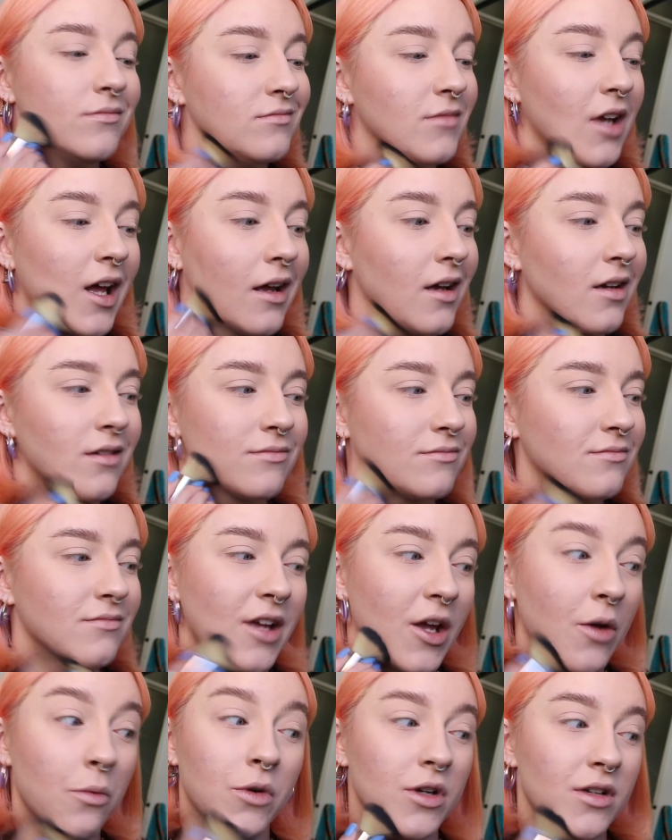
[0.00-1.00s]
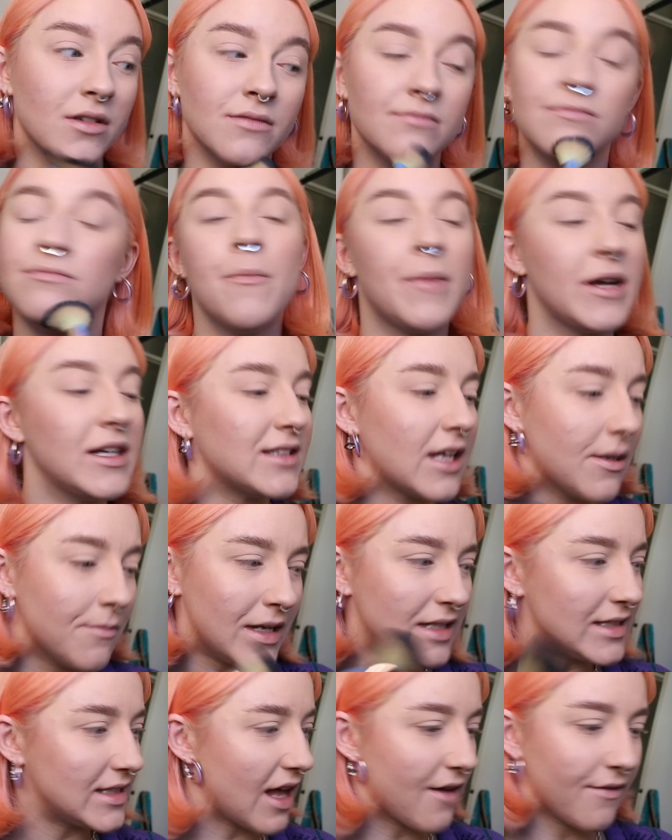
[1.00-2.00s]
Like, it wouldn't. Because I
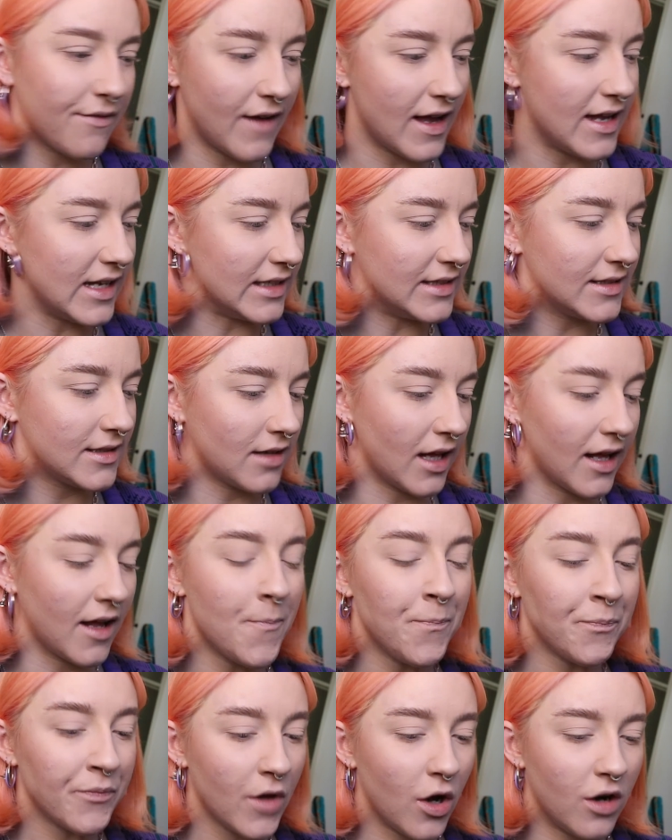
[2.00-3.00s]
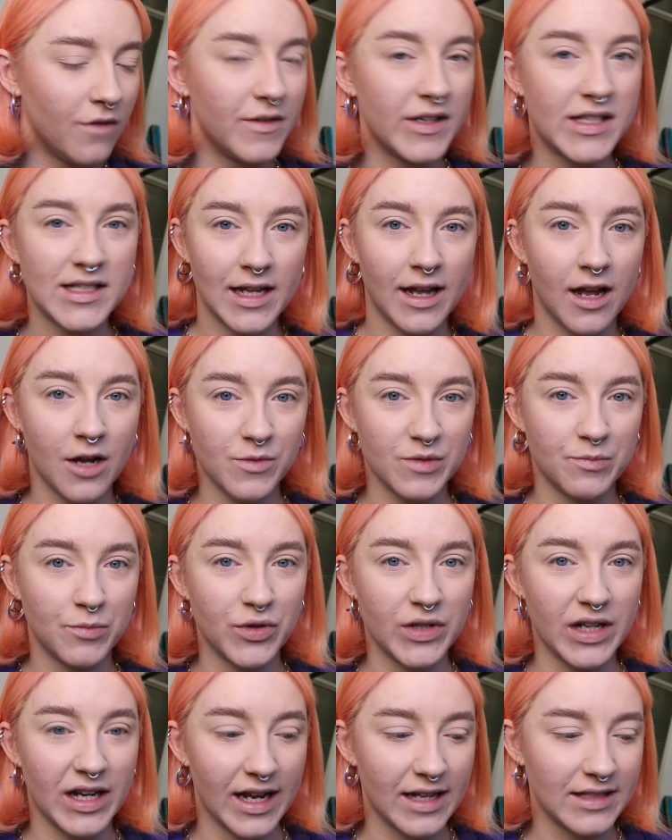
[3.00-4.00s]
miss that phase. Like, obviously I was
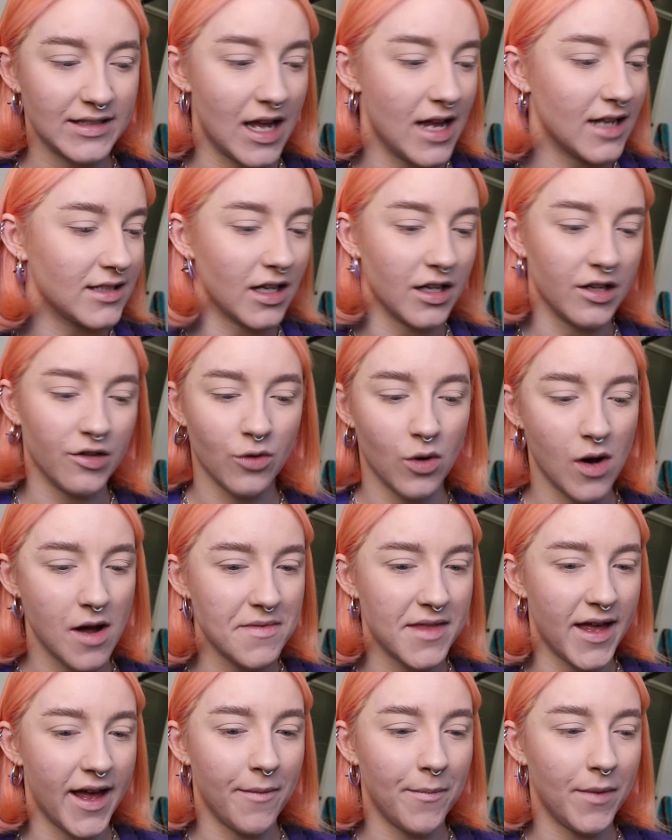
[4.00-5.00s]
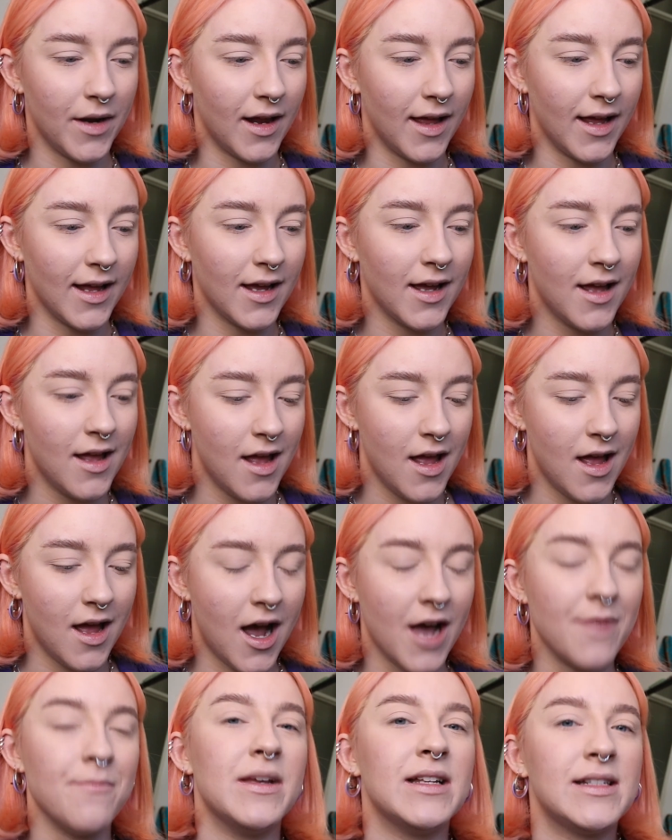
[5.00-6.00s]
born in Essex, I grew up there, but like,
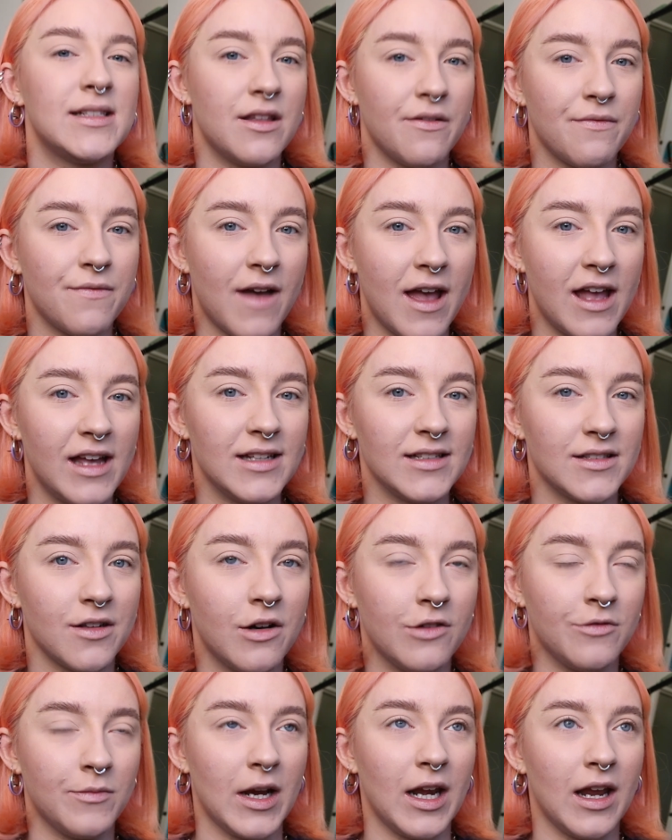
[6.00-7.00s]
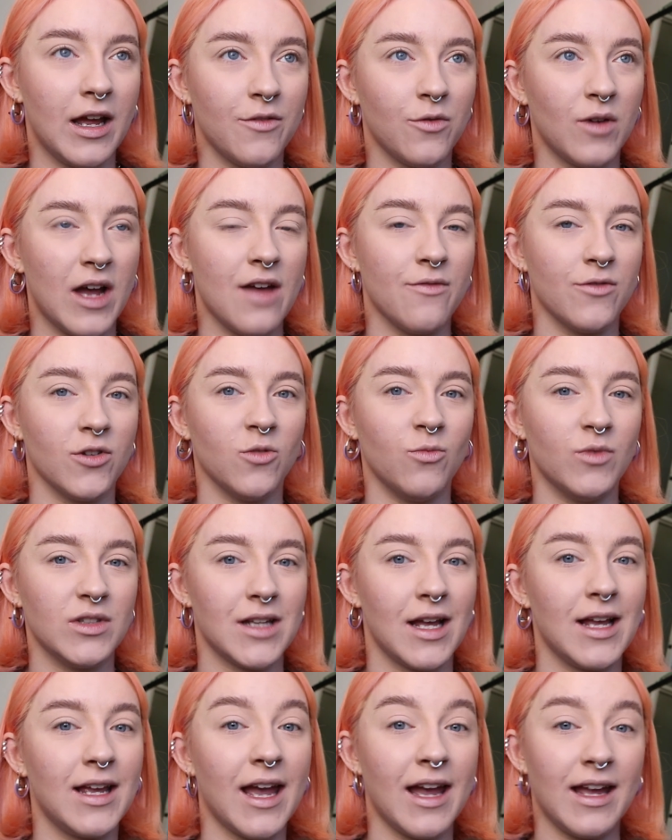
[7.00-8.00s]
I missed the phase of my life where everyone
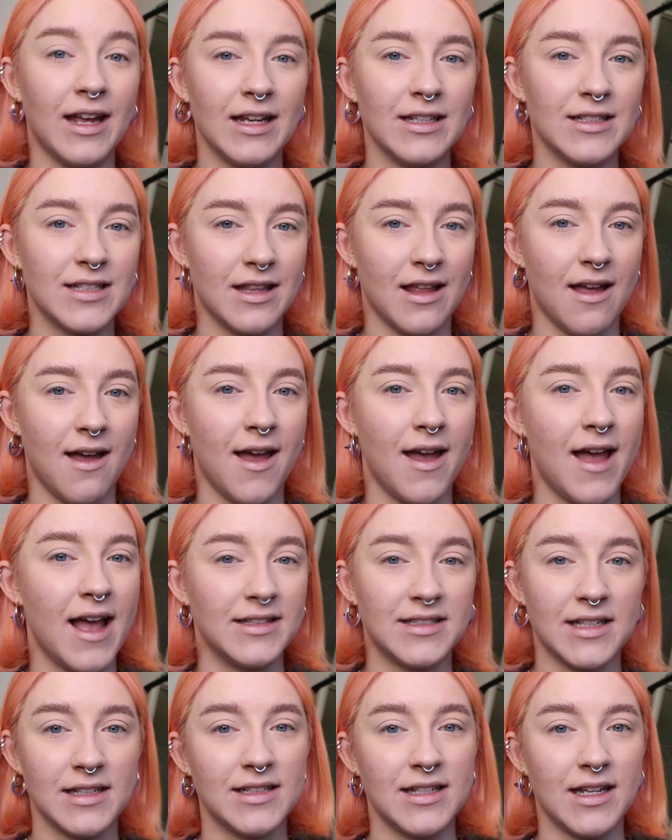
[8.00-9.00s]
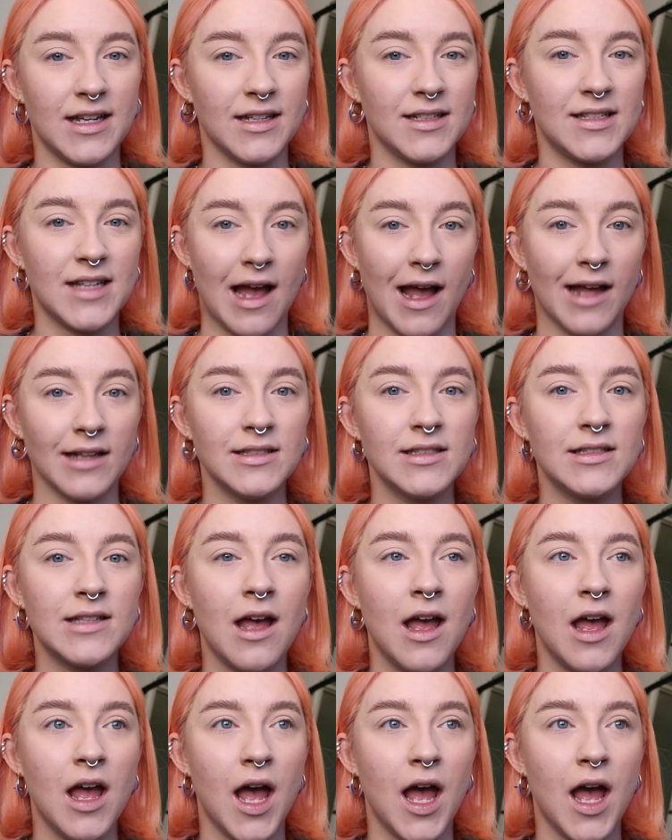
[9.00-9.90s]
was like getting into their Essexy tans.